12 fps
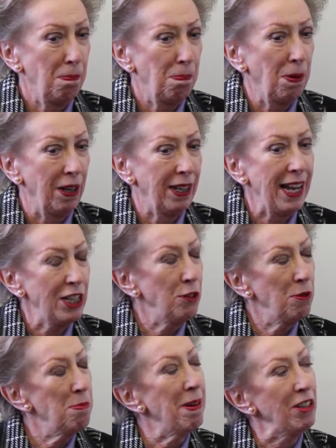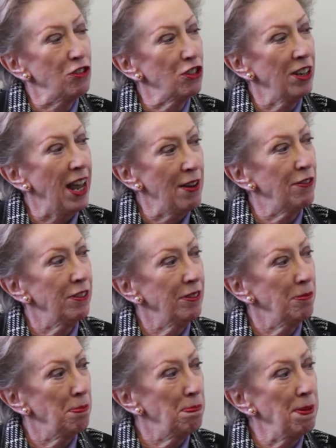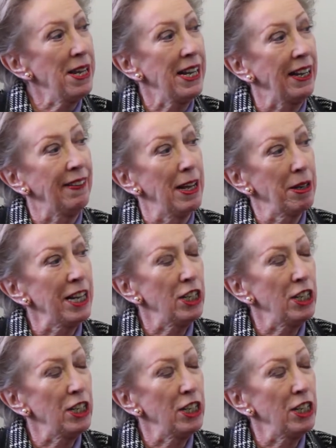But can you imagine ever being in that?